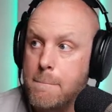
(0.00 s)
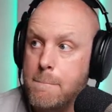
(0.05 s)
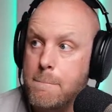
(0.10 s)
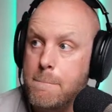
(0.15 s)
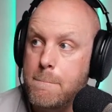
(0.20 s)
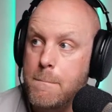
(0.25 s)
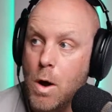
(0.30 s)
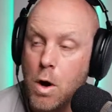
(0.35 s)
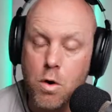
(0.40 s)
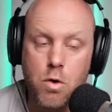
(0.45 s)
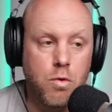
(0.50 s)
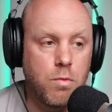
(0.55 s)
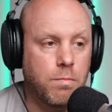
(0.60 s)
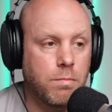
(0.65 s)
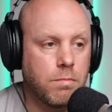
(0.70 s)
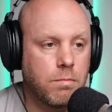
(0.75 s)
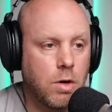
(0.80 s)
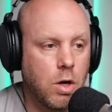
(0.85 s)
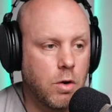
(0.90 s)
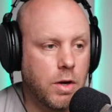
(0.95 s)
Boom.
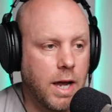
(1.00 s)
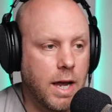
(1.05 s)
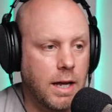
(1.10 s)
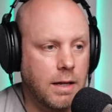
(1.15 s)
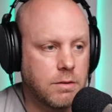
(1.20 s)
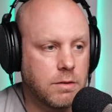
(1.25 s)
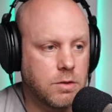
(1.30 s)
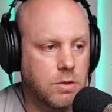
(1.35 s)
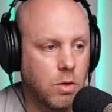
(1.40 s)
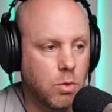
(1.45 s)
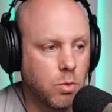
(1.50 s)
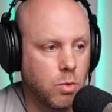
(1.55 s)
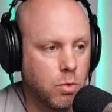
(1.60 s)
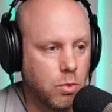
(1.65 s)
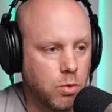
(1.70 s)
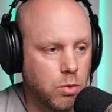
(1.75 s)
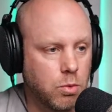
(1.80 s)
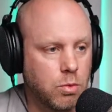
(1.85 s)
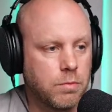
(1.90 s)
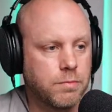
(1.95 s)
Okay. So,
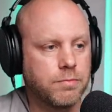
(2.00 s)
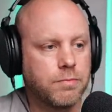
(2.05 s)
ooh.